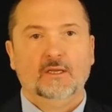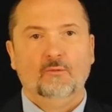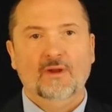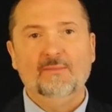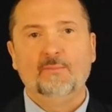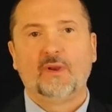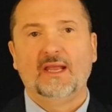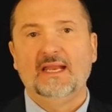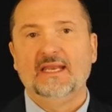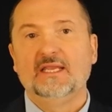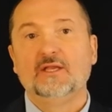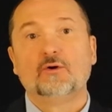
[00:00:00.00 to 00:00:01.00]
When
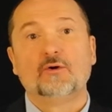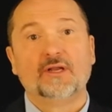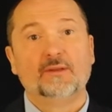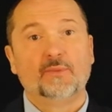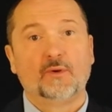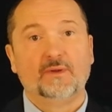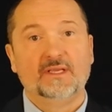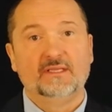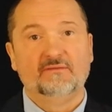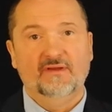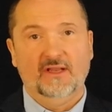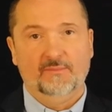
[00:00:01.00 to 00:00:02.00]
planning your employee
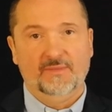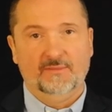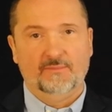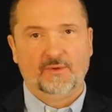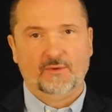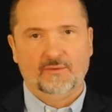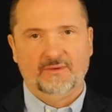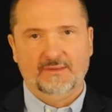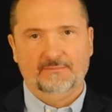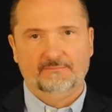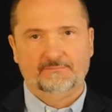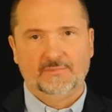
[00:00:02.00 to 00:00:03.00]
development program,
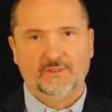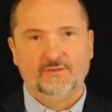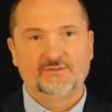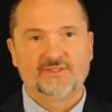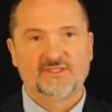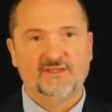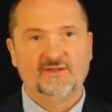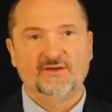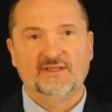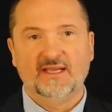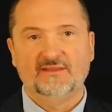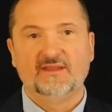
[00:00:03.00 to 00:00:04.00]
consider
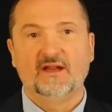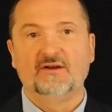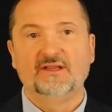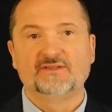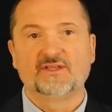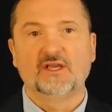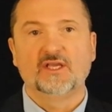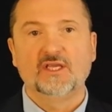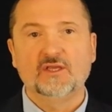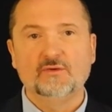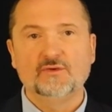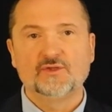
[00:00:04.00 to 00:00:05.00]
that there is a
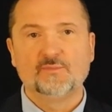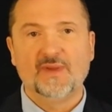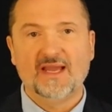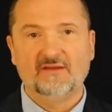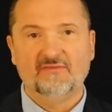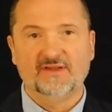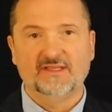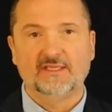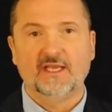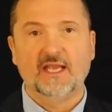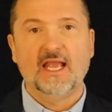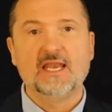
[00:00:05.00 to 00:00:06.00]
huge benefit
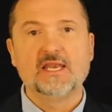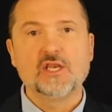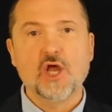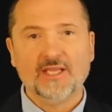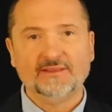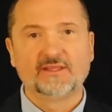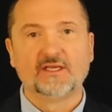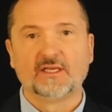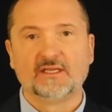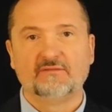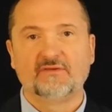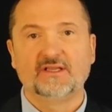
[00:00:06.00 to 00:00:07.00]
in not
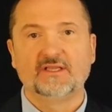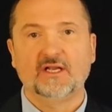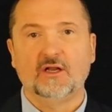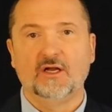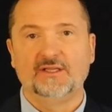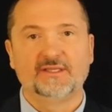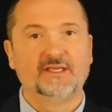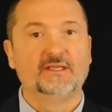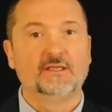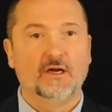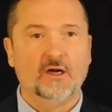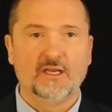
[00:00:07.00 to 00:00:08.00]
delivering the content
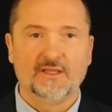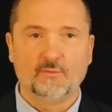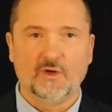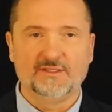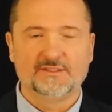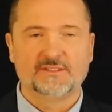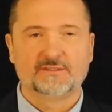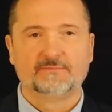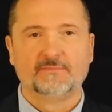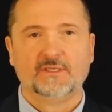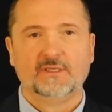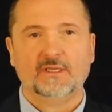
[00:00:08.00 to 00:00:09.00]
all at once.
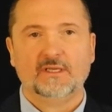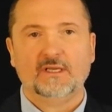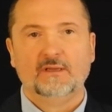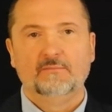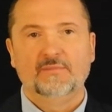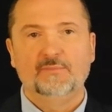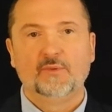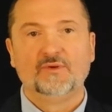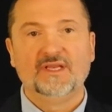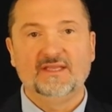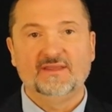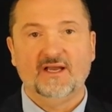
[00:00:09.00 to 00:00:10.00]
People
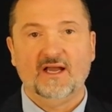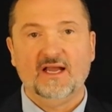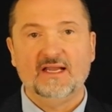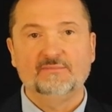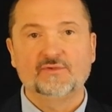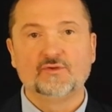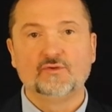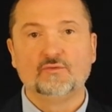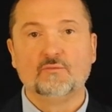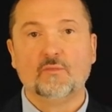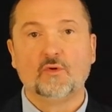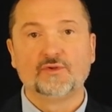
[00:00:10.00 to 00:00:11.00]
need time to do
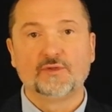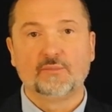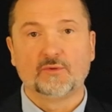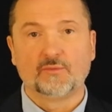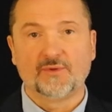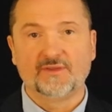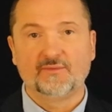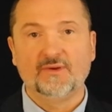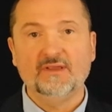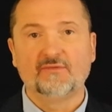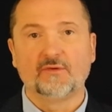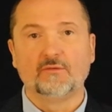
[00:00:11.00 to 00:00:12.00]
multiple
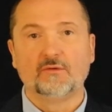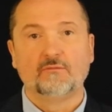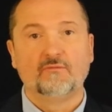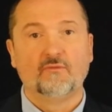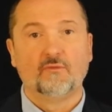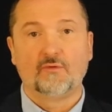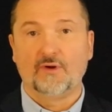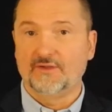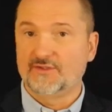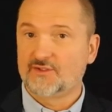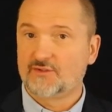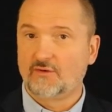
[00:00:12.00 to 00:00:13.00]
retrieval for a
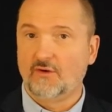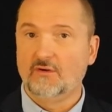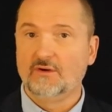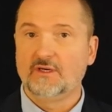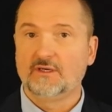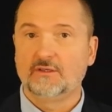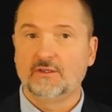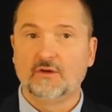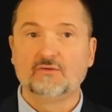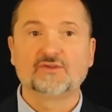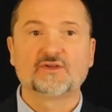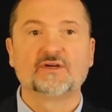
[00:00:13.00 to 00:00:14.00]
stronger
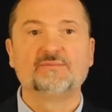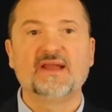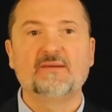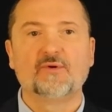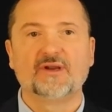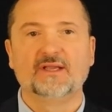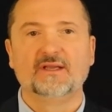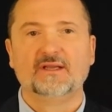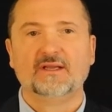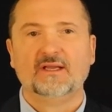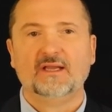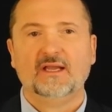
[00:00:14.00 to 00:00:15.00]
long-term memory.
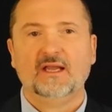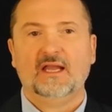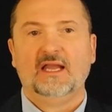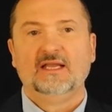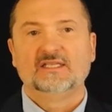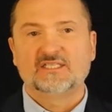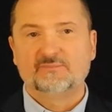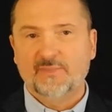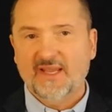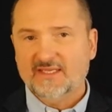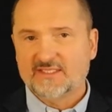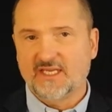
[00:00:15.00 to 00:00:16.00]

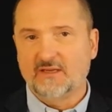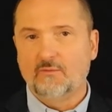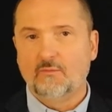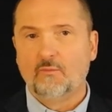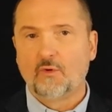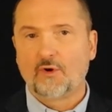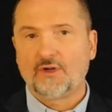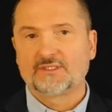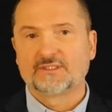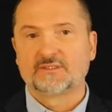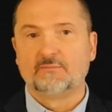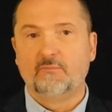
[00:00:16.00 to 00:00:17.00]
Spacing
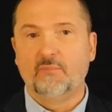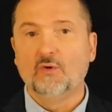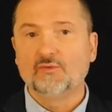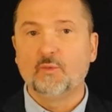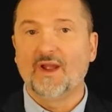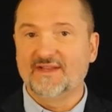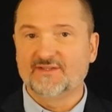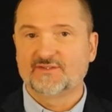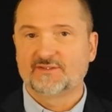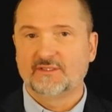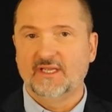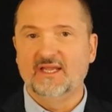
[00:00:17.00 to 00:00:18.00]
works both
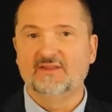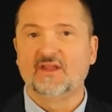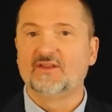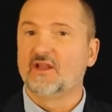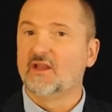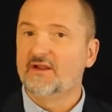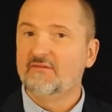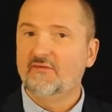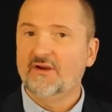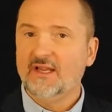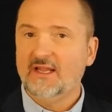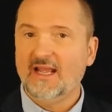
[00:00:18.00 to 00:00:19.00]
ways, in the
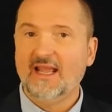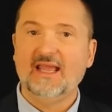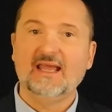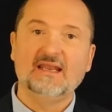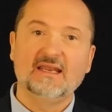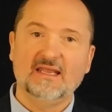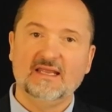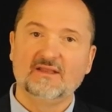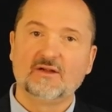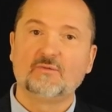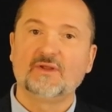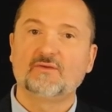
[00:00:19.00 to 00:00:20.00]
delivery and in
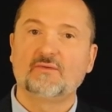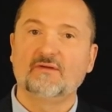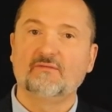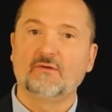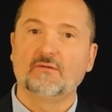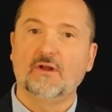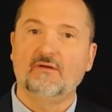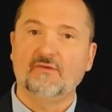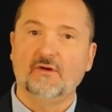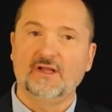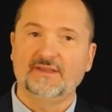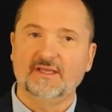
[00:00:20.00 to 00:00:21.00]
the retrieval of
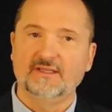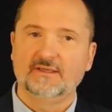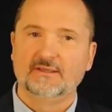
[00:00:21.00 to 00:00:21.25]
content.